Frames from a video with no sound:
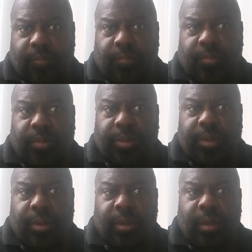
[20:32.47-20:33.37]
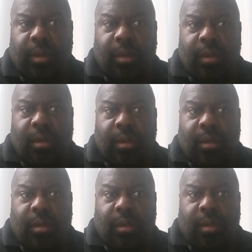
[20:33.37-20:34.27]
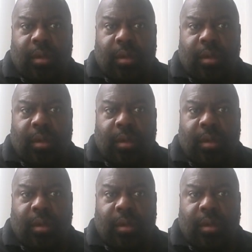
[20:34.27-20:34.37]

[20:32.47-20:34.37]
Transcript: Nothing is said.